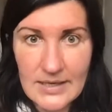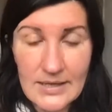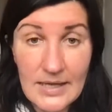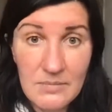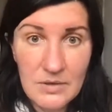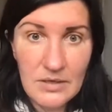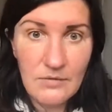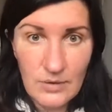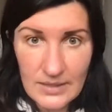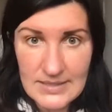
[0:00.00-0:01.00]
Let me give
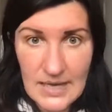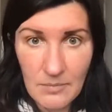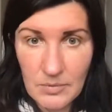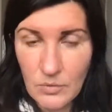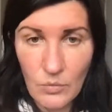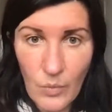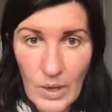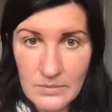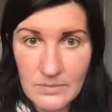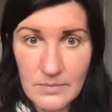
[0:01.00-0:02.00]
you an example of
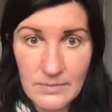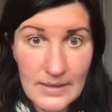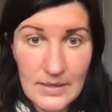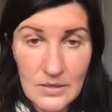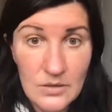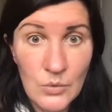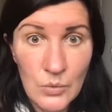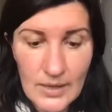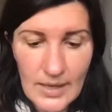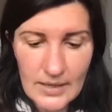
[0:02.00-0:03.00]
what may it
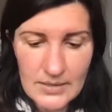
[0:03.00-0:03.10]
look like.